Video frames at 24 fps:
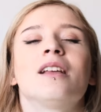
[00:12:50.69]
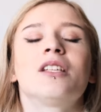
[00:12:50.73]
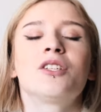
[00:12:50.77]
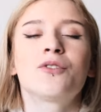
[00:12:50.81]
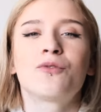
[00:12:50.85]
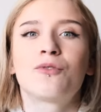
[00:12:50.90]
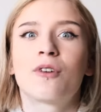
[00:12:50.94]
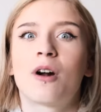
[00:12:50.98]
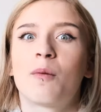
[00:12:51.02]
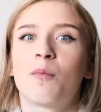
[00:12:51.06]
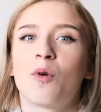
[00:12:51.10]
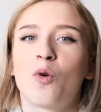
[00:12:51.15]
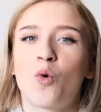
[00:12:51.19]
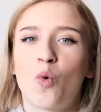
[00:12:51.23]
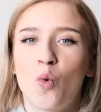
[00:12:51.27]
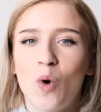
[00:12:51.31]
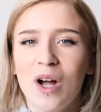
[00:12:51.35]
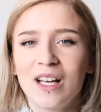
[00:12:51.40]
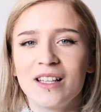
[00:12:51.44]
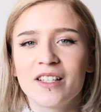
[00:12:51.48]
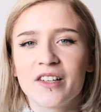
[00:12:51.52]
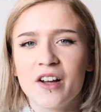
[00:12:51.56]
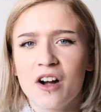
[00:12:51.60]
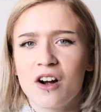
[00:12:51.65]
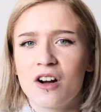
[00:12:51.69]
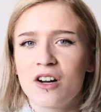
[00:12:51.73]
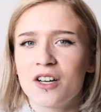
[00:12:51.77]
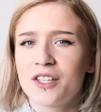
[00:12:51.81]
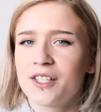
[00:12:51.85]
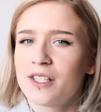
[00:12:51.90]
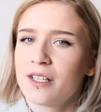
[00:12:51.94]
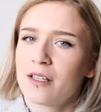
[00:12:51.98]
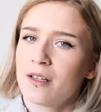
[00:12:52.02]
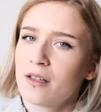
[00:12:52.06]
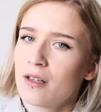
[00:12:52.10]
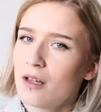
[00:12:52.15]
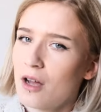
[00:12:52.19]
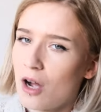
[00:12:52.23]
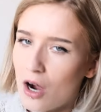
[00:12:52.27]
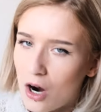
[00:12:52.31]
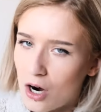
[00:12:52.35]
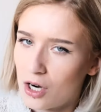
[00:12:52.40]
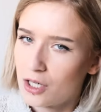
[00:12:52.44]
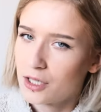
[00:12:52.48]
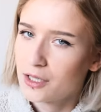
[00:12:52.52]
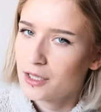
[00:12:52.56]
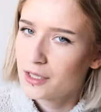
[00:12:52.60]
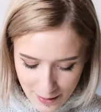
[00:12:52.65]
is from white card
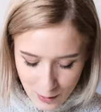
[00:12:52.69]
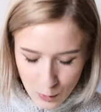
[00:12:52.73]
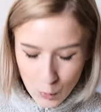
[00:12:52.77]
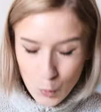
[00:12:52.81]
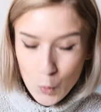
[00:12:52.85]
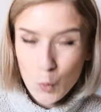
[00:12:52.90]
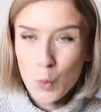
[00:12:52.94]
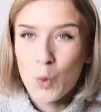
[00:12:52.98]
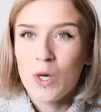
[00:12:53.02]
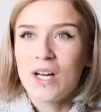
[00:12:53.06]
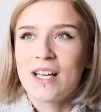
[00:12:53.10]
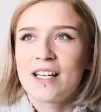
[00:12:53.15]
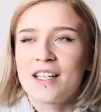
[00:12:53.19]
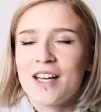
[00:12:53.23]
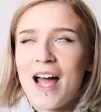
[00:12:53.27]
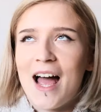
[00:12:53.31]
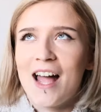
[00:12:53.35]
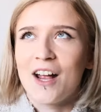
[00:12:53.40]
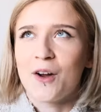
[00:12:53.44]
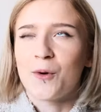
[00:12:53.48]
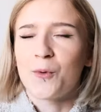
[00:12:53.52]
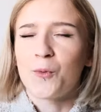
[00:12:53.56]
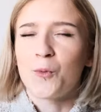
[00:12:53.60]
art which i